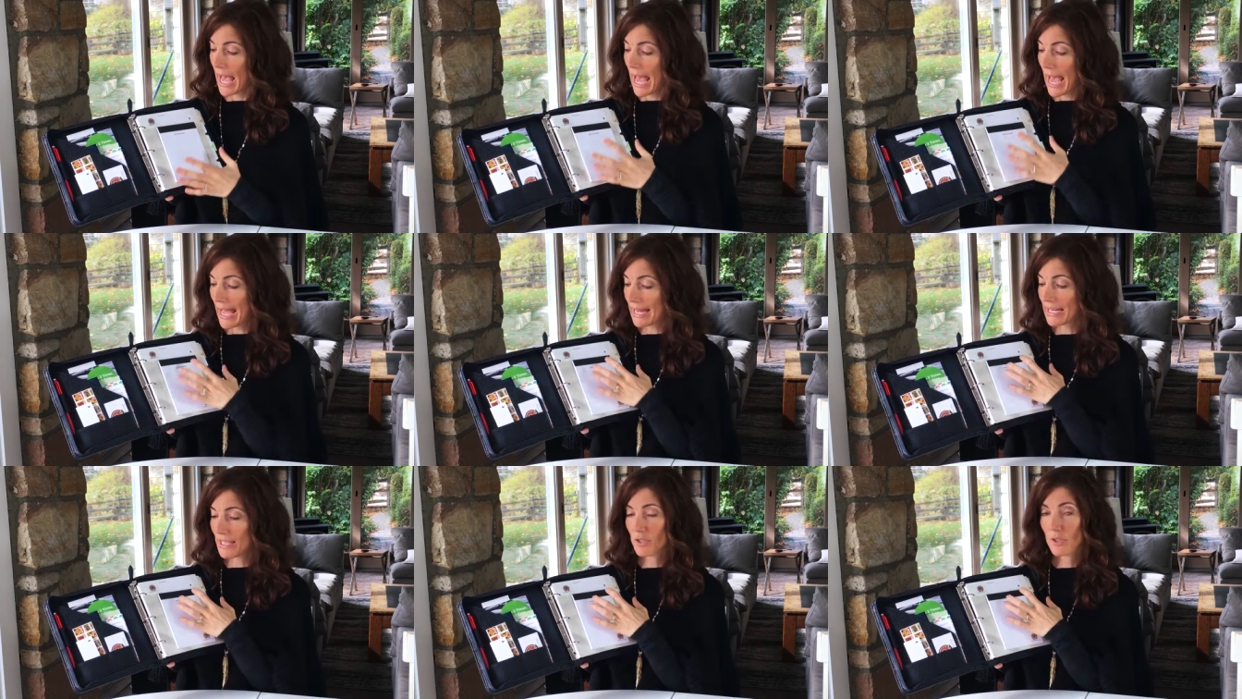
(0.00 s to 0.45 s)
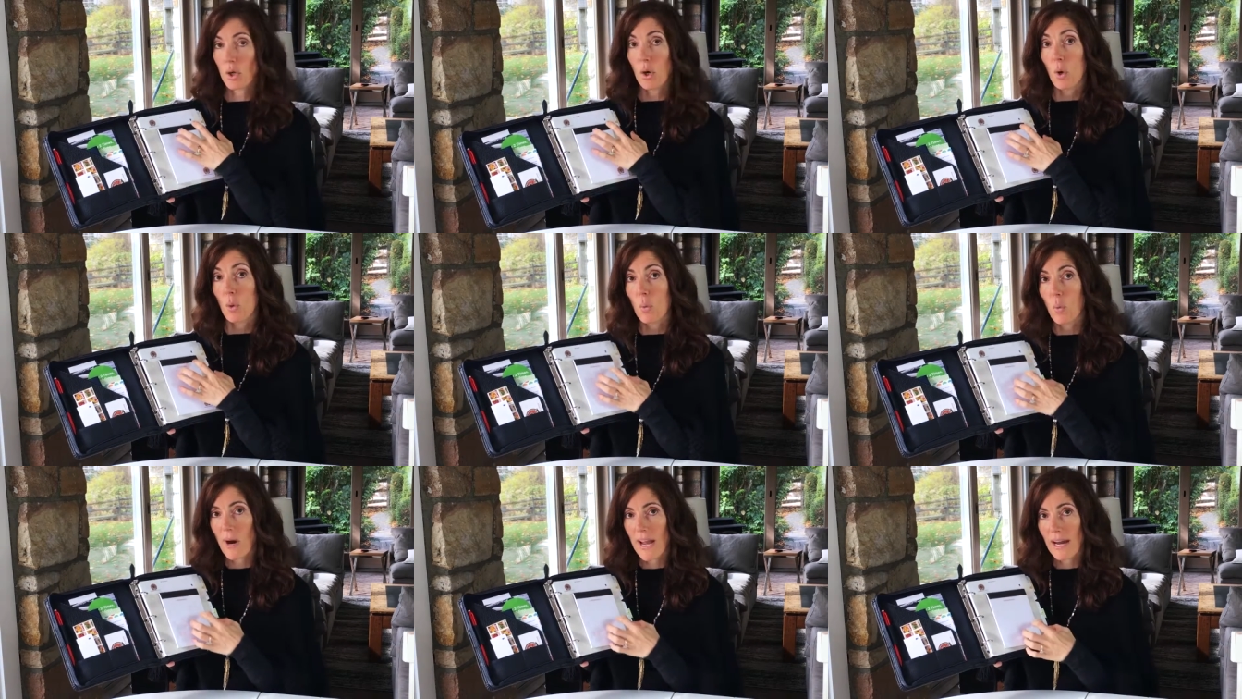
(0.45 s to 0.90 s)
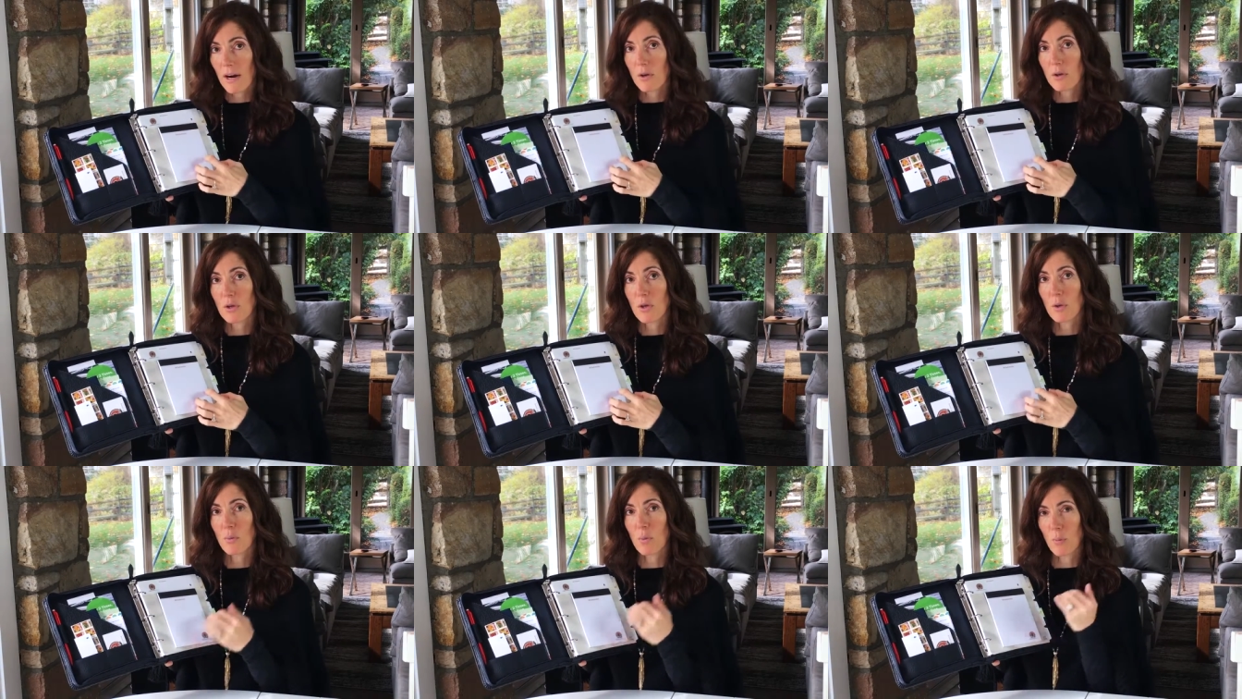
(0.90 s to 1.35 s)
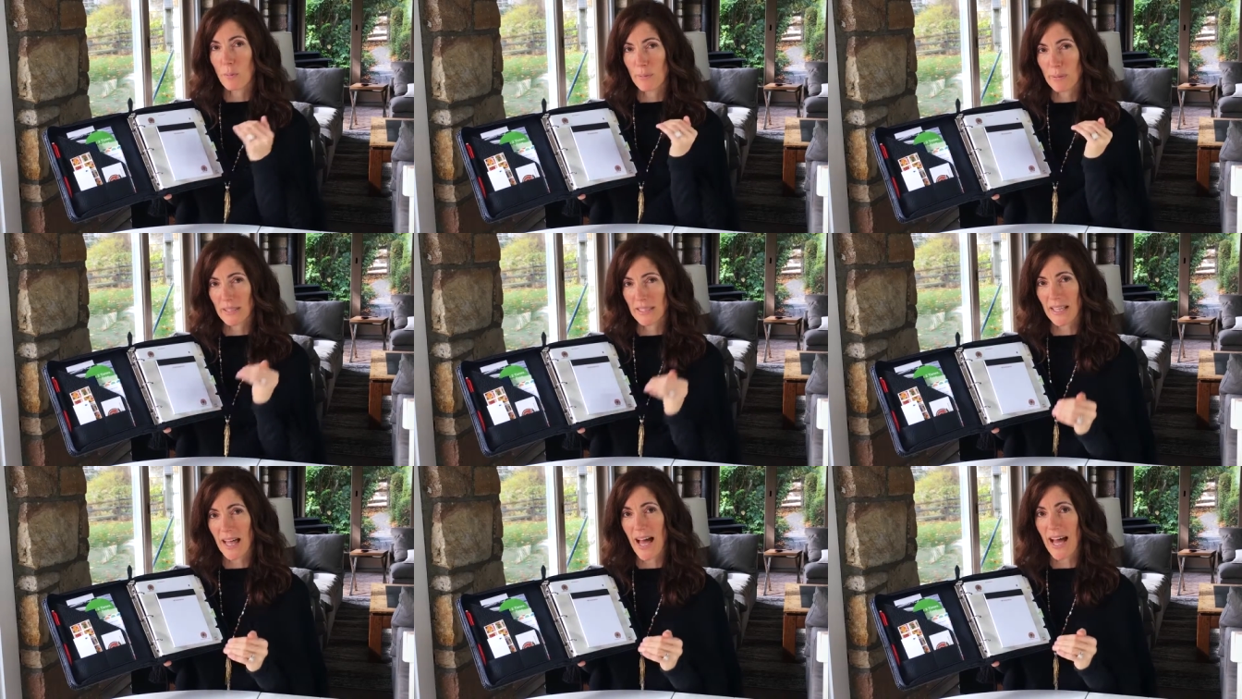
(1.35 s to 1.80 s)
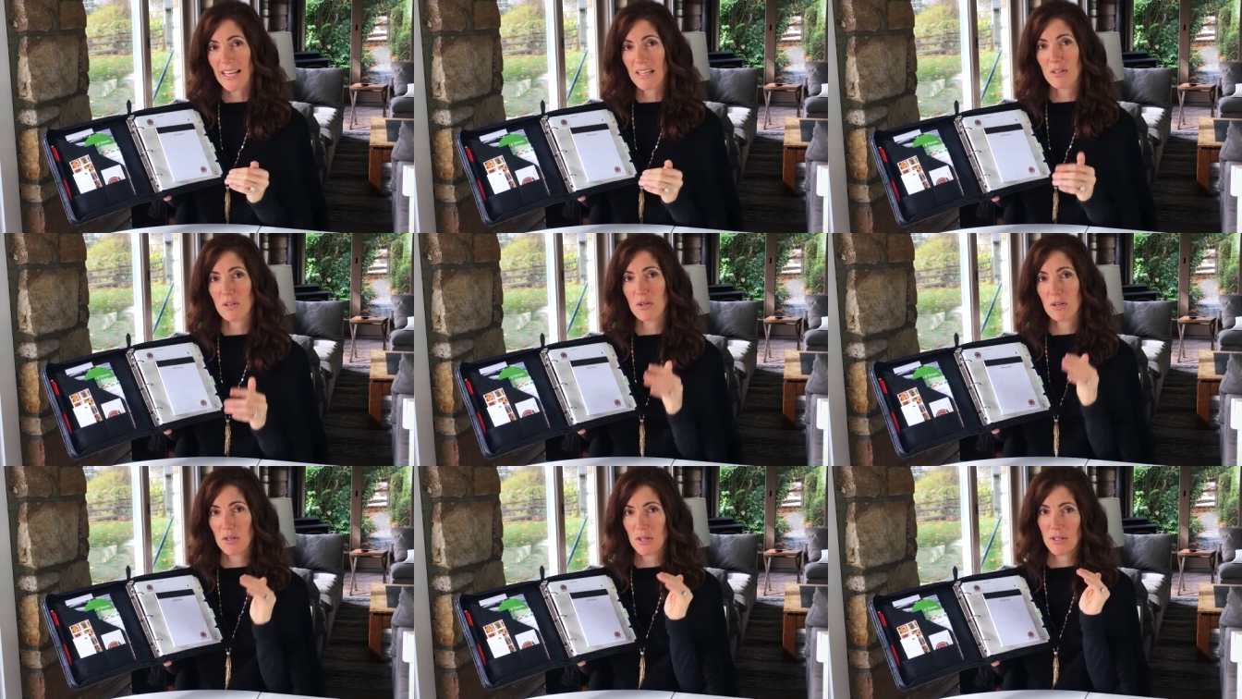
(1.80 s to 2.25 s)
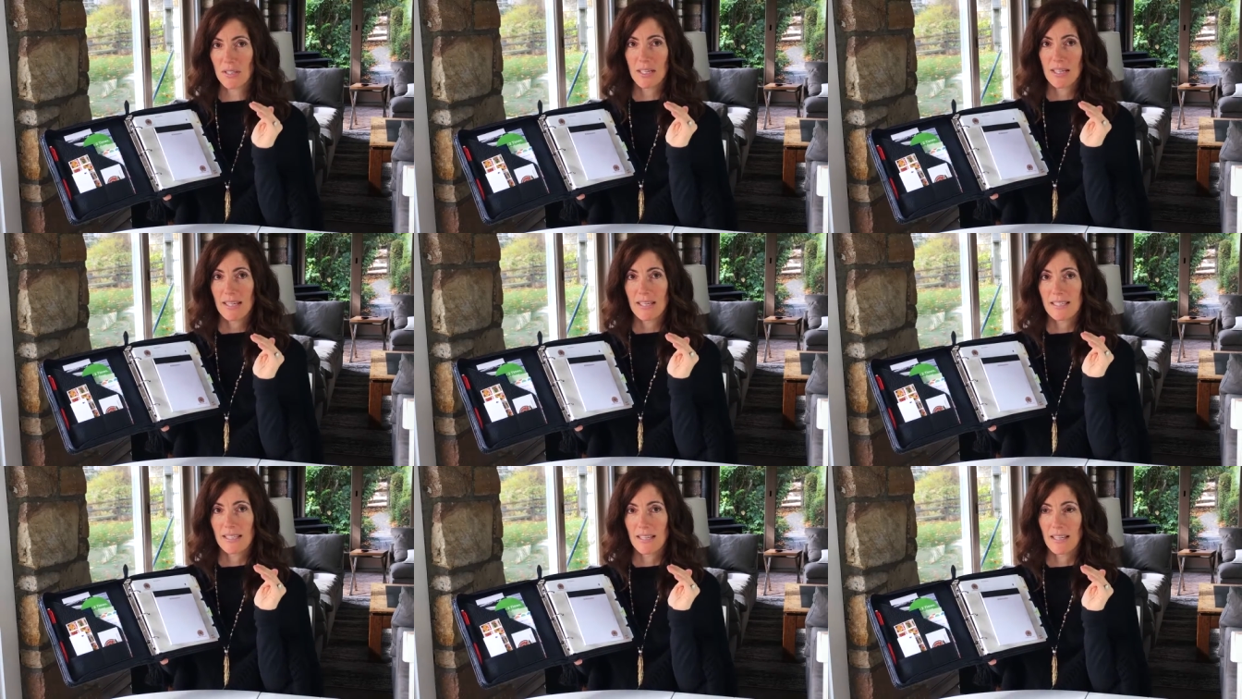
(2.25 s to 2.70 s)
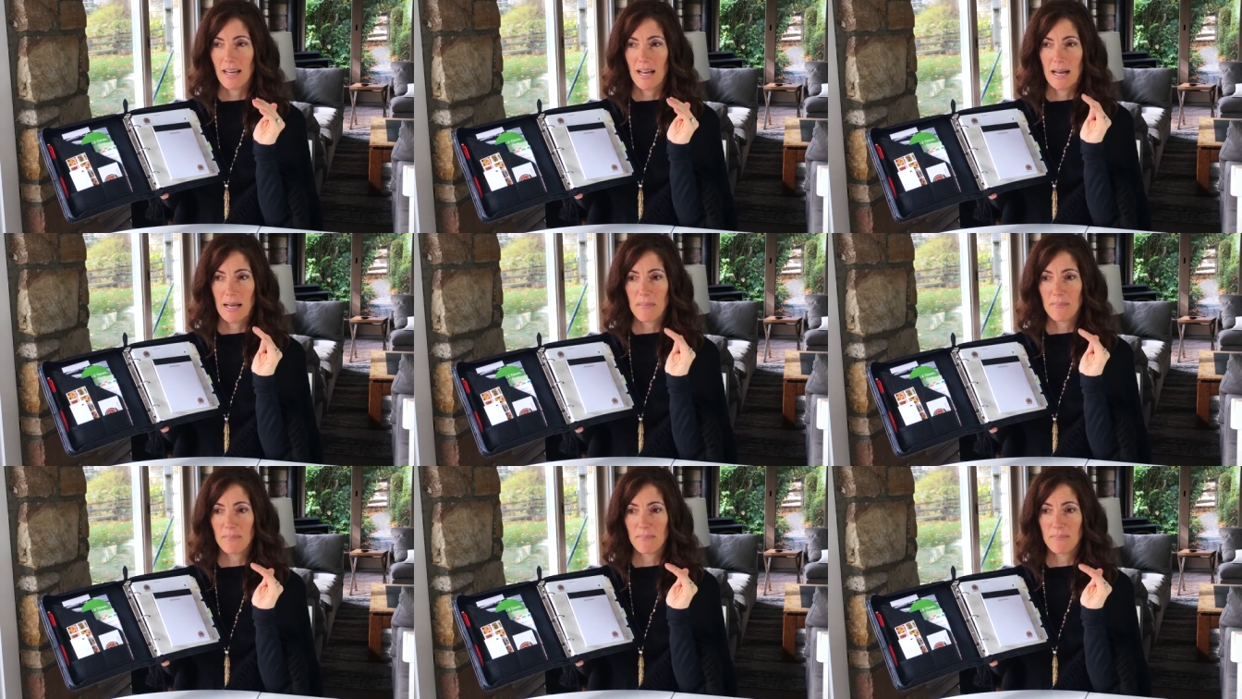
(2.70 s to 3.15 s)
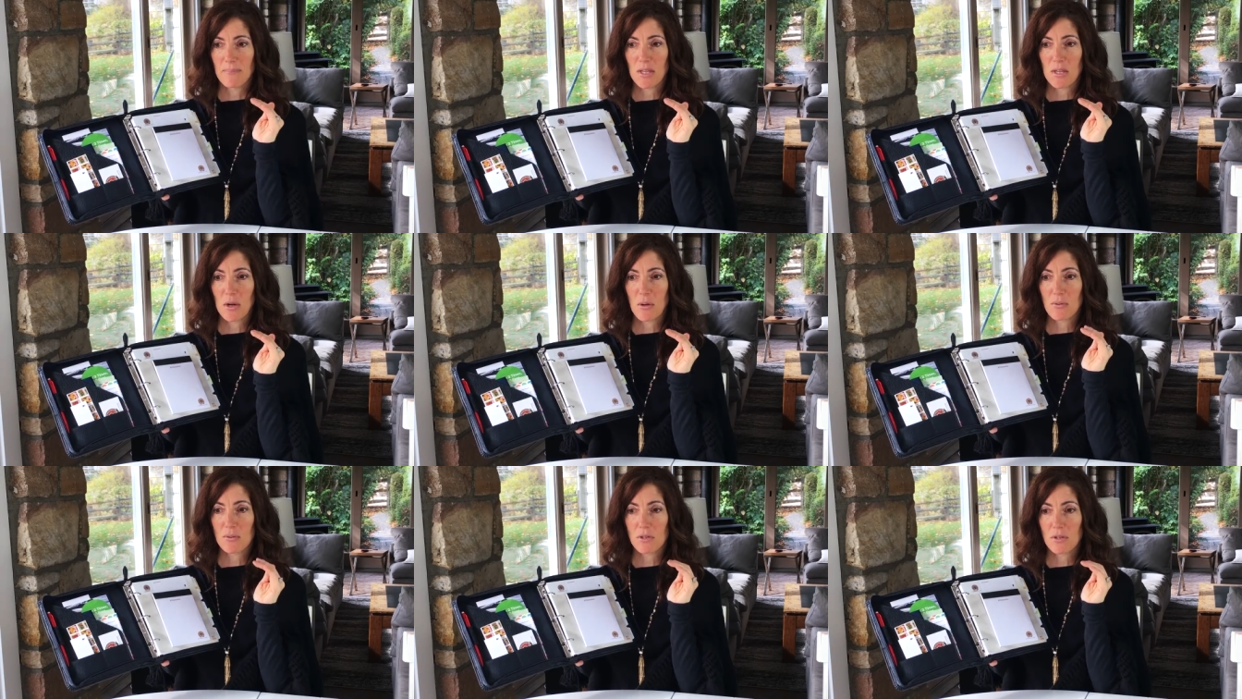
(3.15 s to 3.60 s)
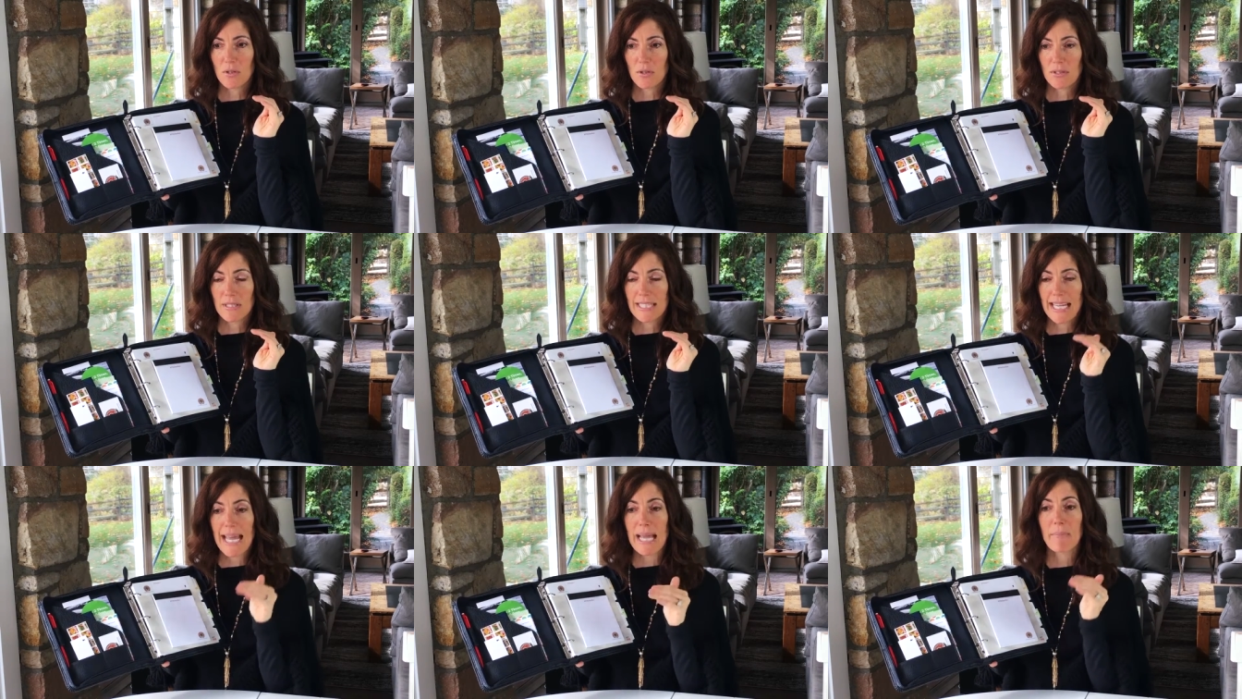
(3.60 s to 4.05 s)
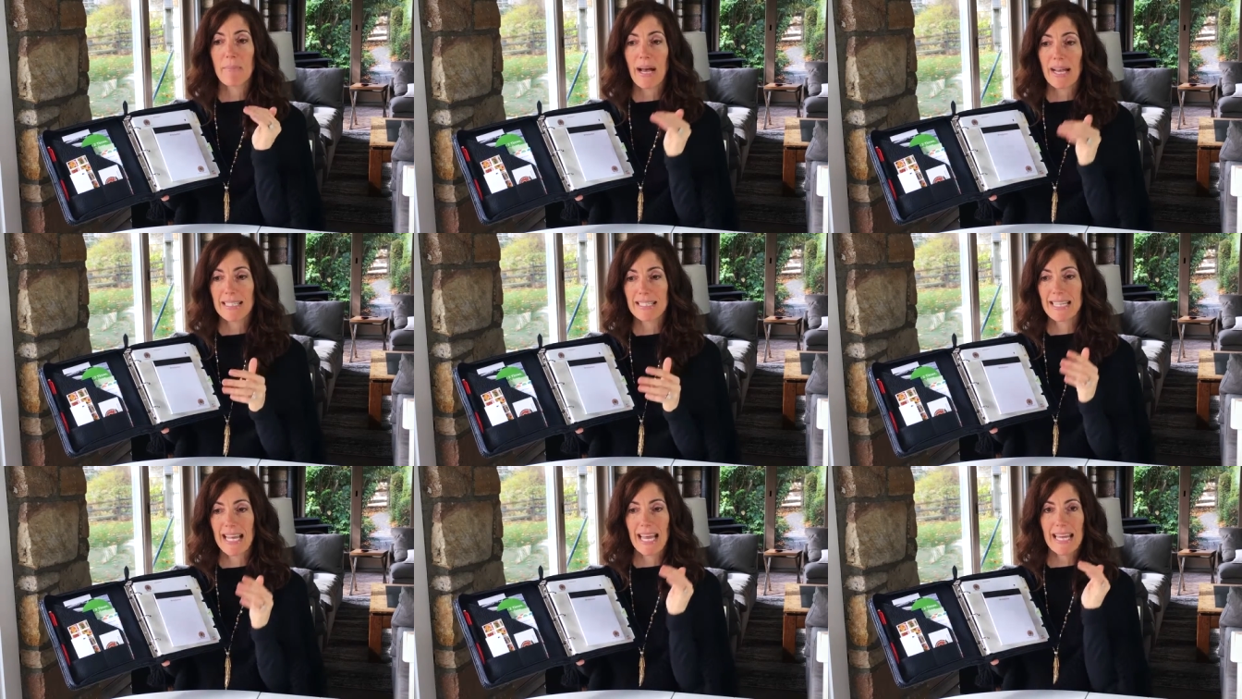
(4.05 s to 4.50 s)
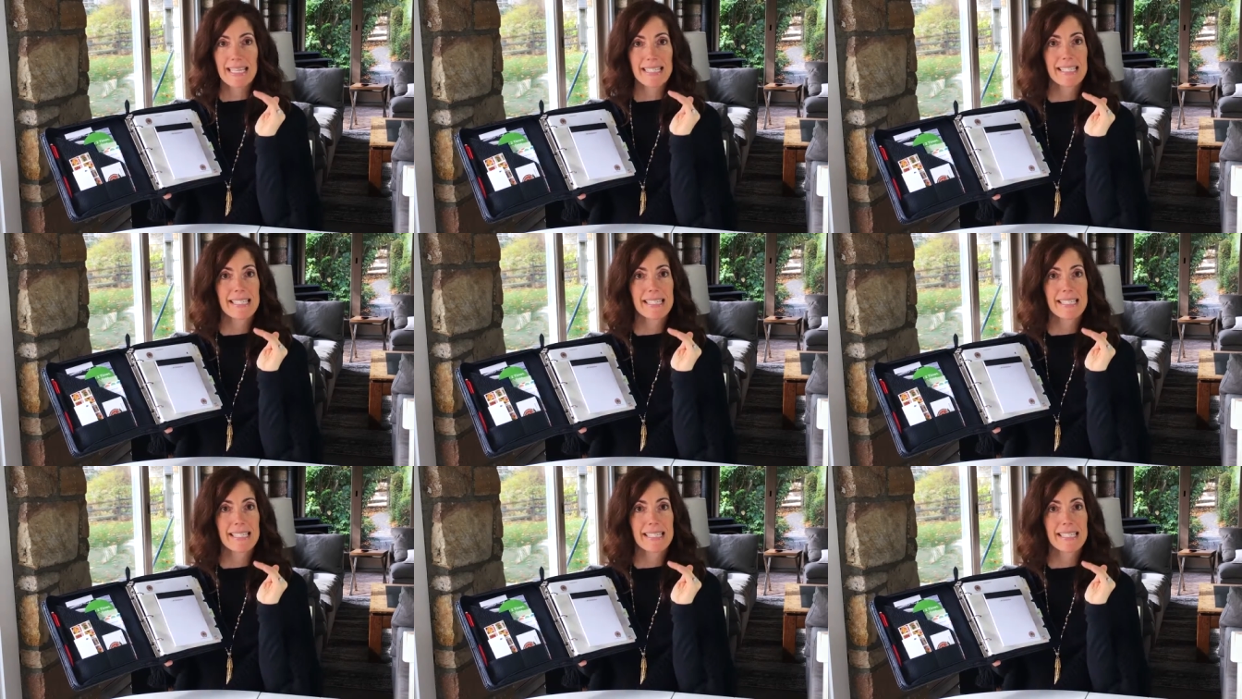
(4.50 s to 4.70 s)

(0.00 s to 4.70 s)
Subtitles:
and it's where you will plot your, your day-by-day